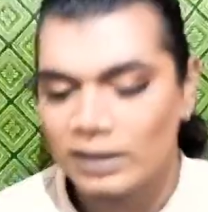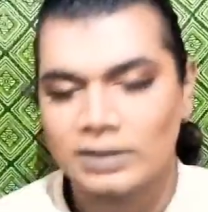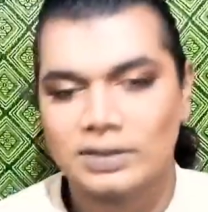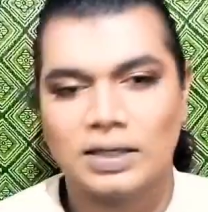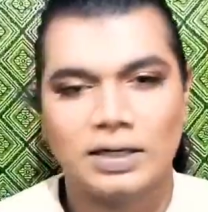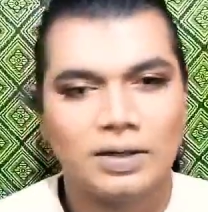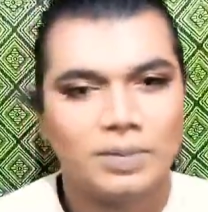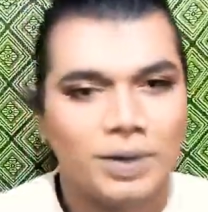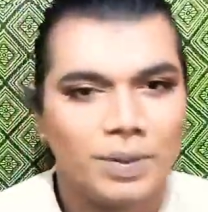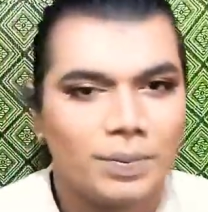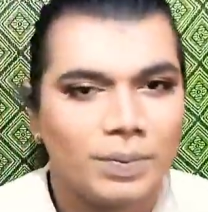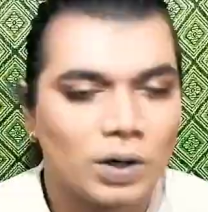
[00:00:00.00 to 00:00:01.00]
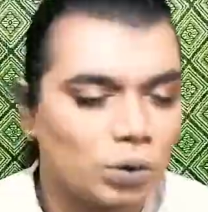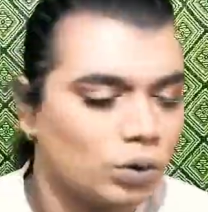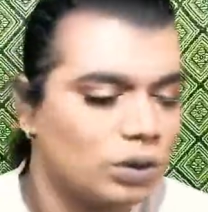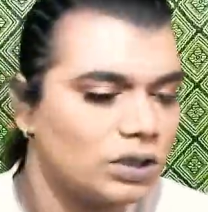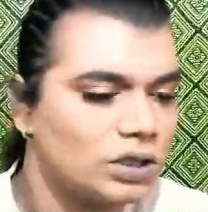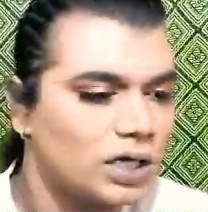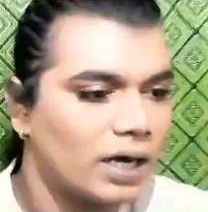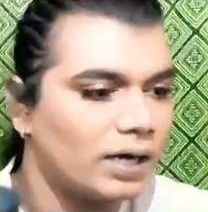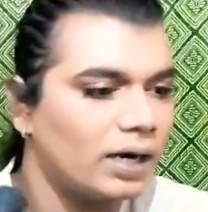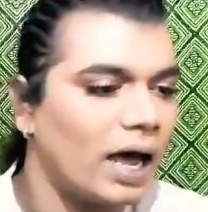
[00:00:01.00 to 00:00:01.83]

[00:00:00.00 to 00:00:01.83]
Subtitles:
It's a little bit maroonish shade.